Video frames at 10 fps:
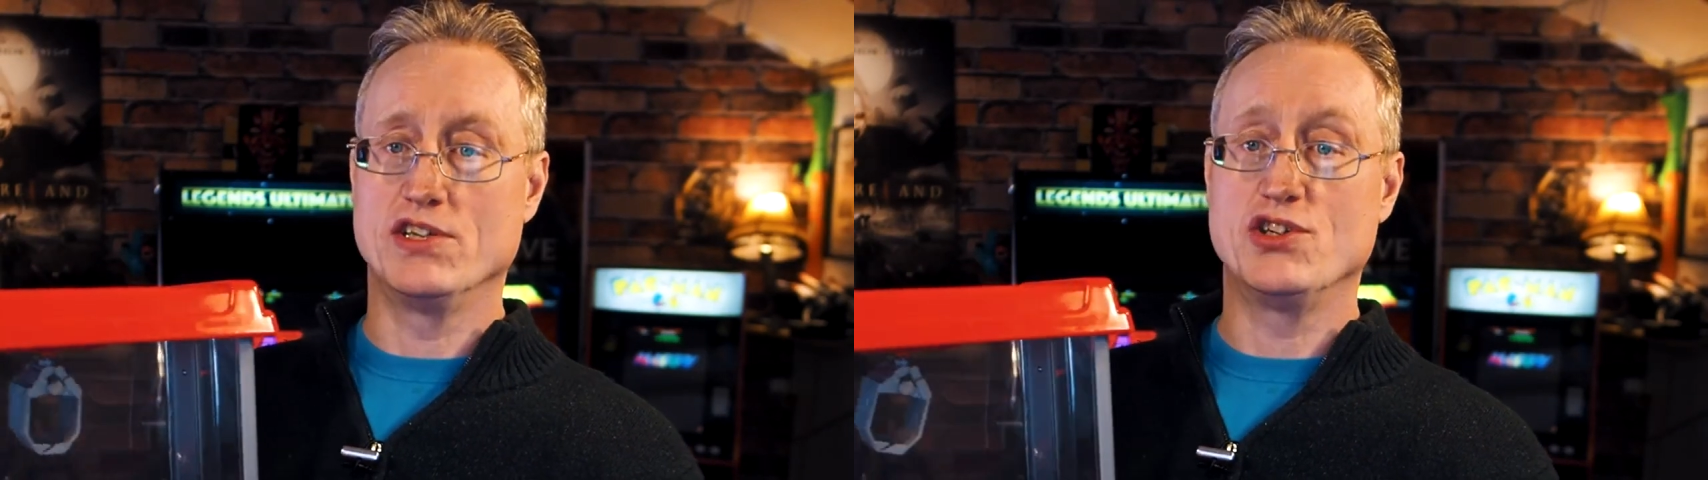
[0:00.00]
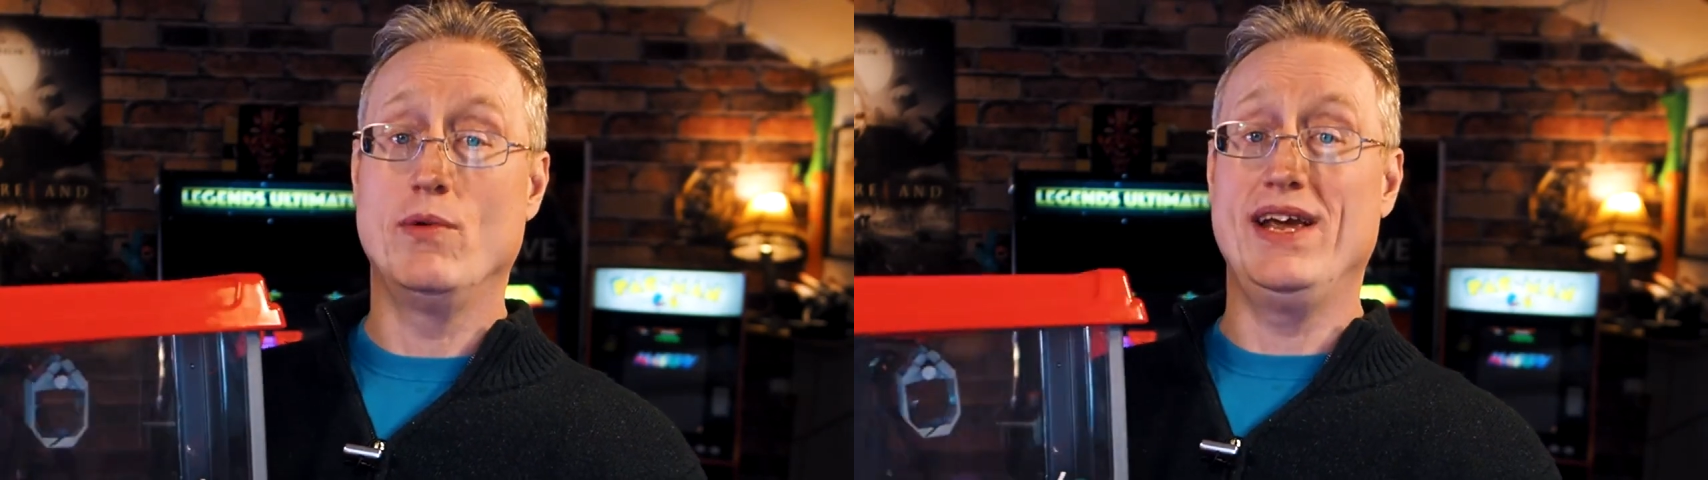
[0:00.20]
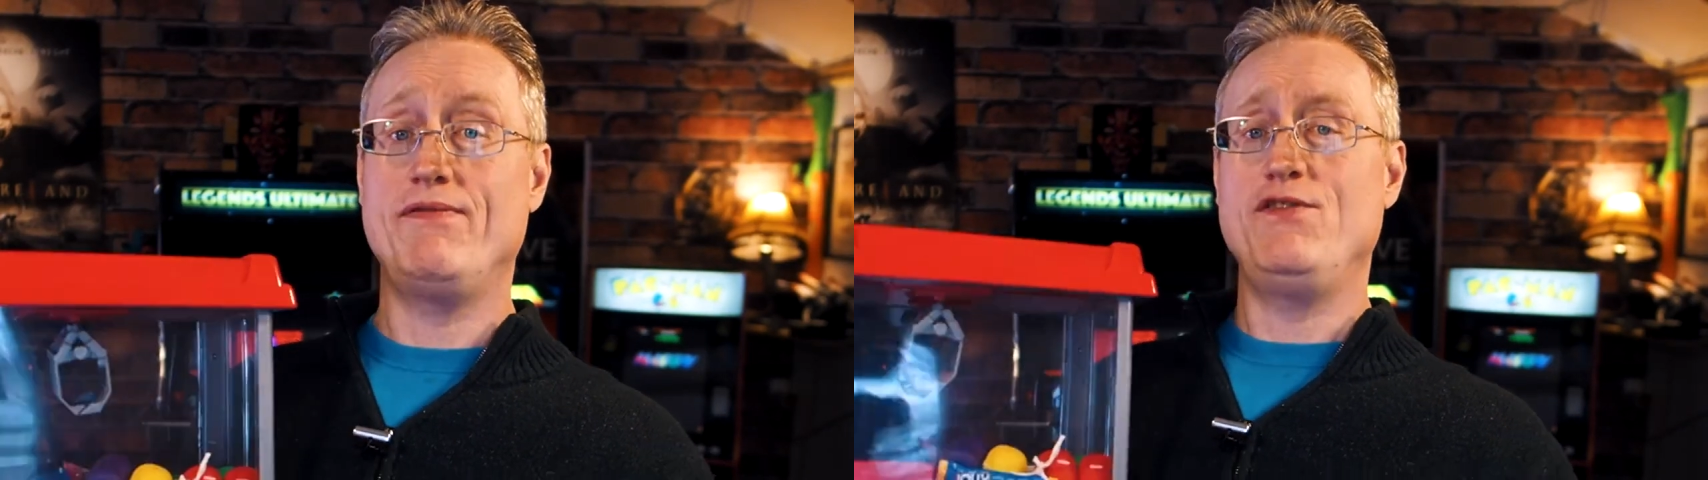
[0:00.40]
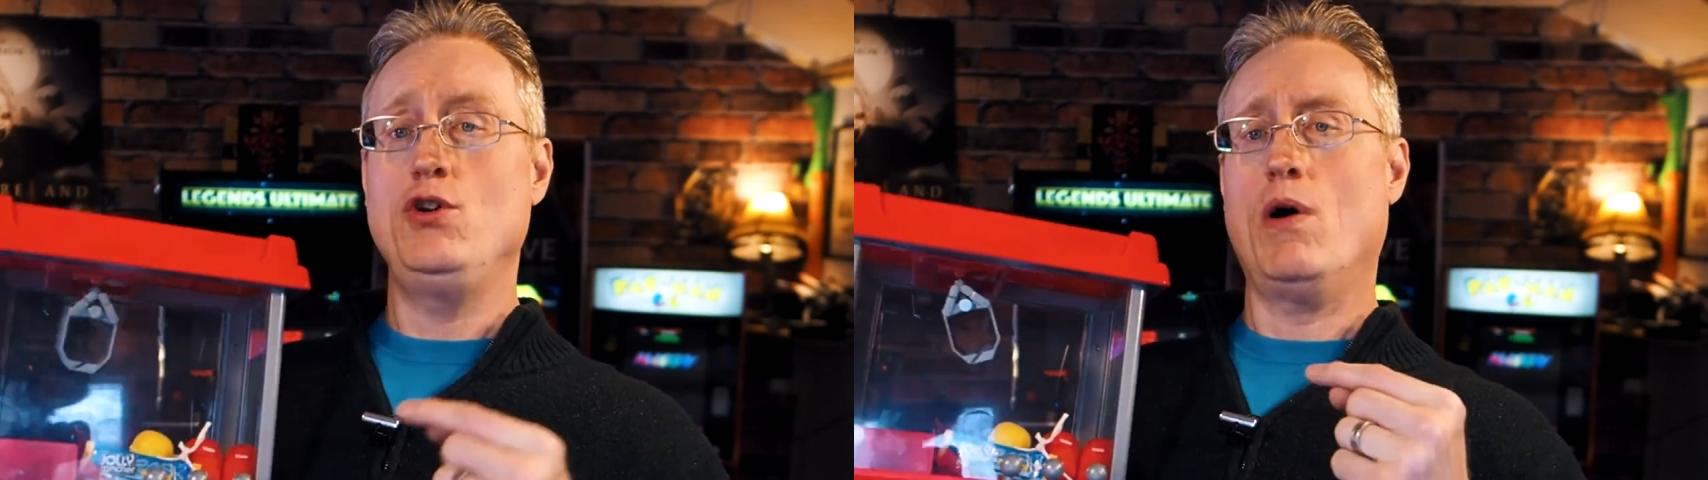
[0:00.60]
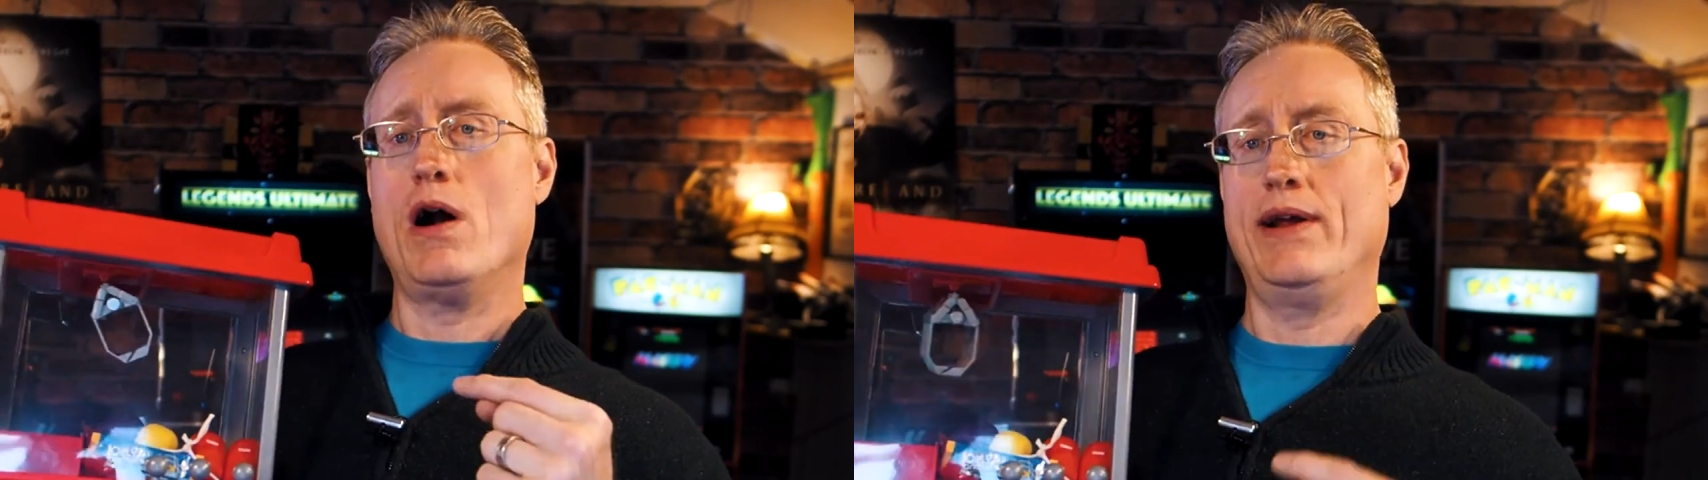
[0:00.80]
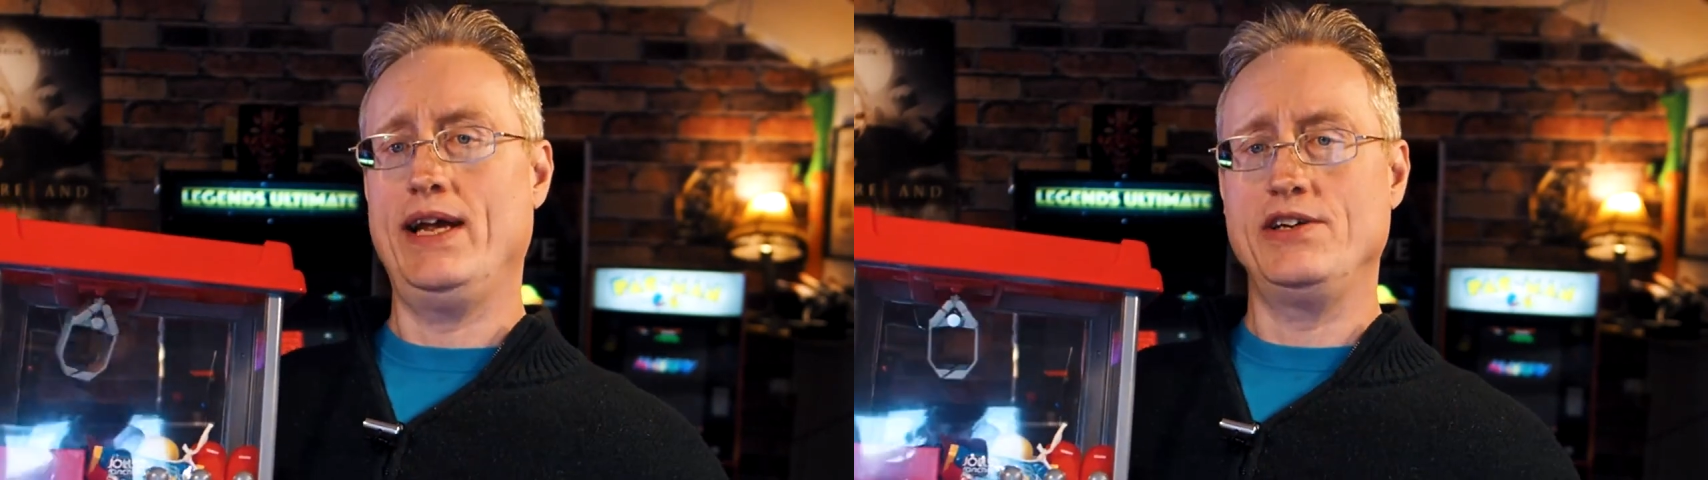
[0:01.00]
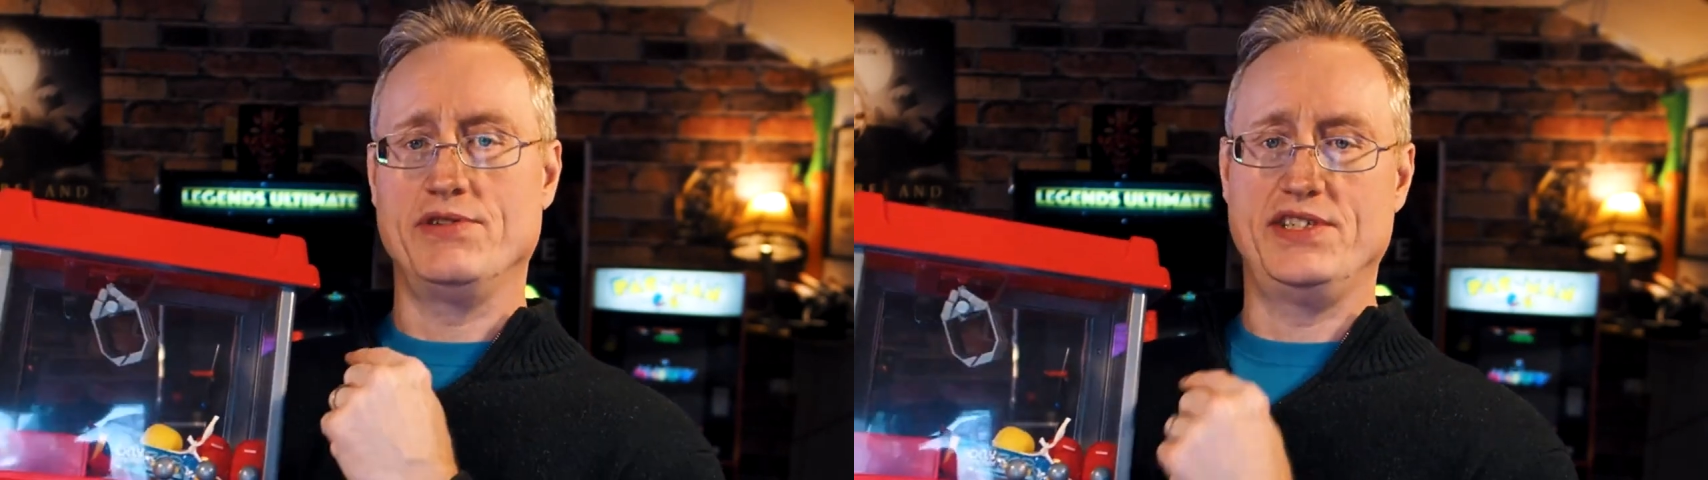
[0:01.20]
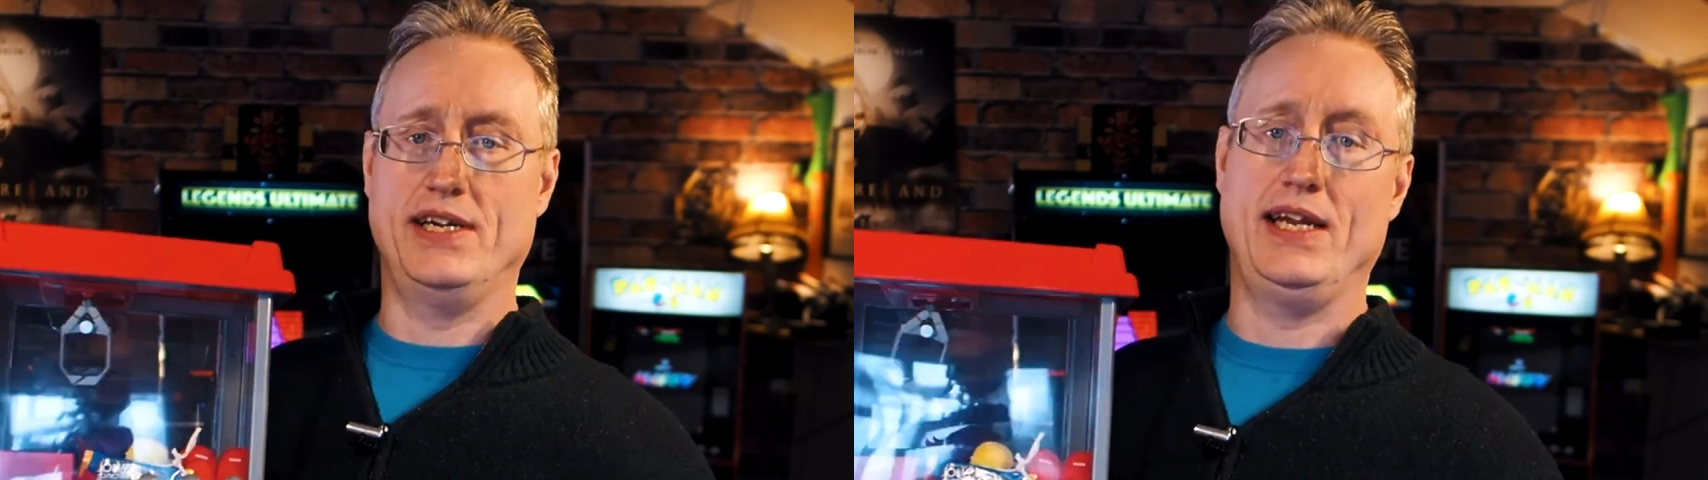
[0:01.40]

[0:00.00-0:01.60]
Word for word: So if you are interested